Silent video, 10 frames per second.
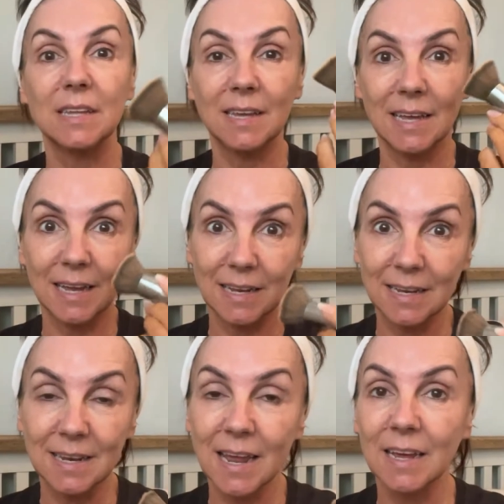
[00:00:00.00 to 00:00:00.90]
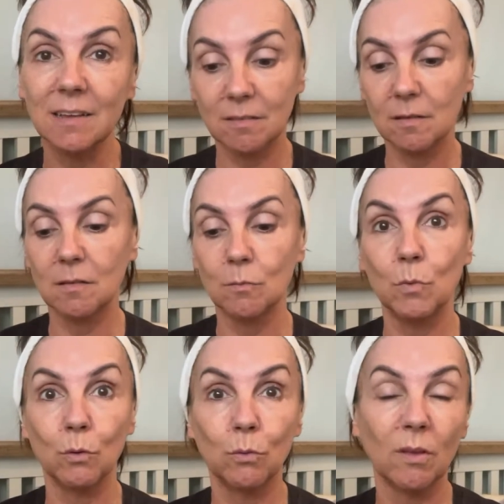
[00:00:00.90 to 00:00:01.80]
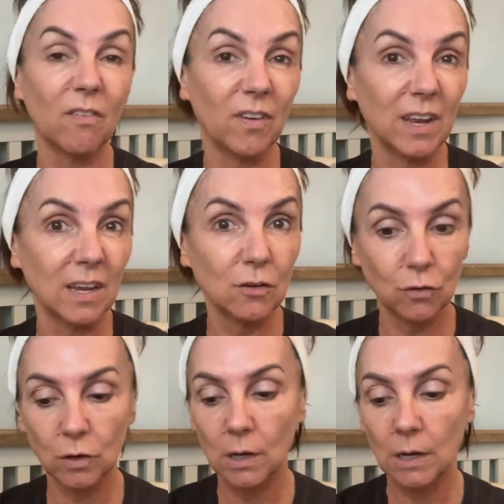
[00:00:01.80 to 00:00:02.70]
You get a nice smooth finish